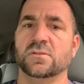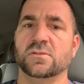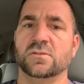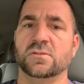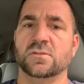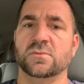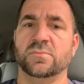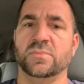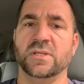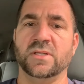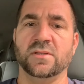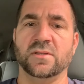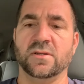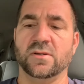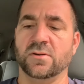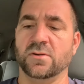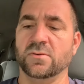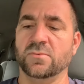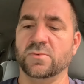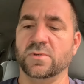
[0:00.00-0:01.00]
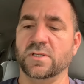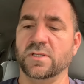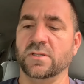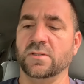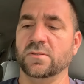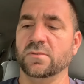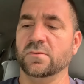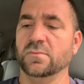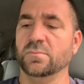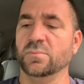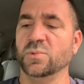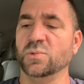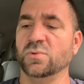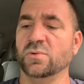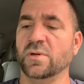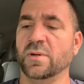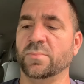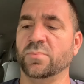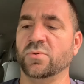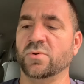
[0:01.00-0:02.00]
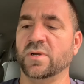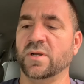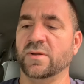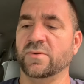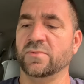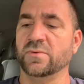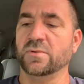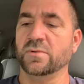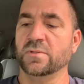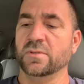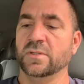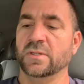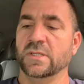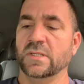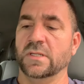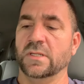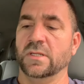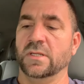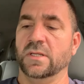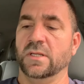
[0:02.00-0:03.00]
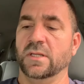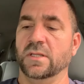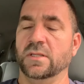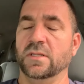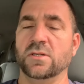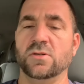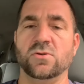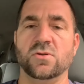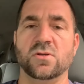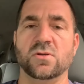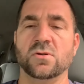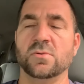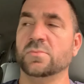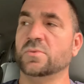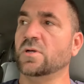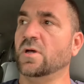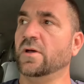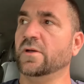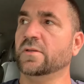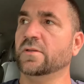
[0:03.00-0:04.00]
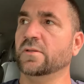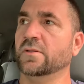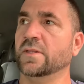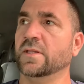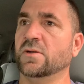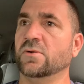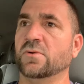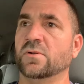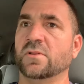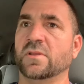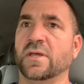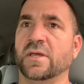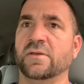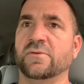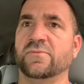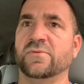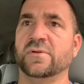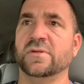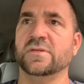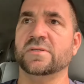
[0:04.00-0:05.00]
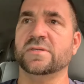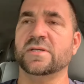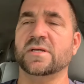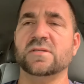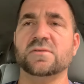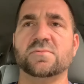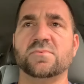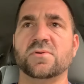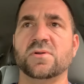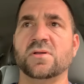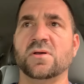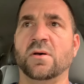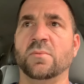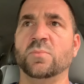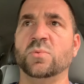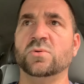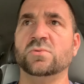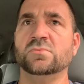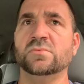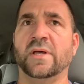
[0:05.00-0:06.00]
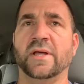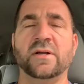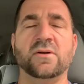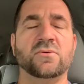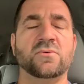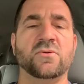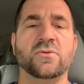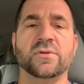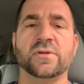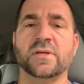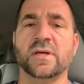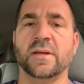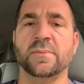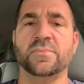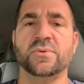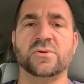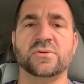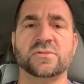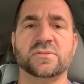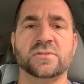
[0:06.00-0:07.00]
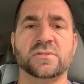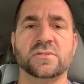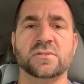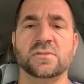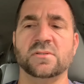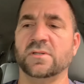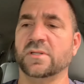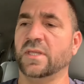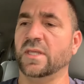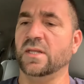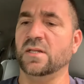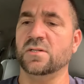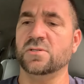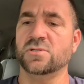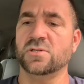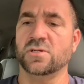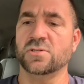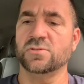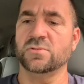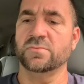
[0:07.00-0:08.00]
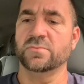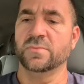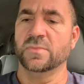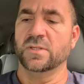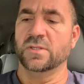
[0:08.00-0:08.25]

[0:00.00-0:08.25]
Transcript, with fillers: to be there when he blew up or whatever. And then you hear him talk later in life, and he sounds pretty humble. I don't know the guy personally. I can't judge him.